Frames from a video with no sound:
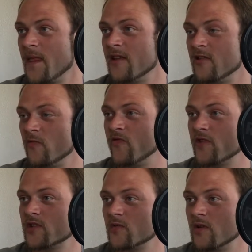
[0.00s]
And the
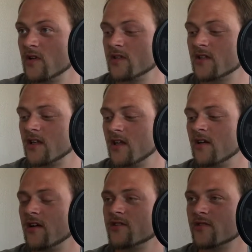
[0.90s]
first one is the key
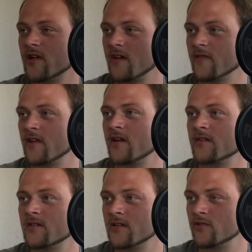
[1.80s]
card you have there
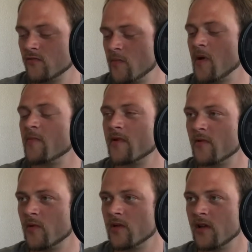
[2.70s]
that you remember
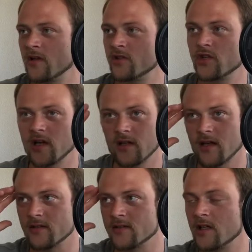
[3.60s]
and she
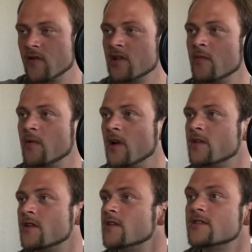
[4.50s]
has a secret number,
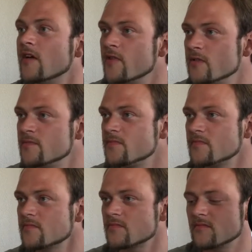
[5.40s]
let's say 7. Mm-hmm.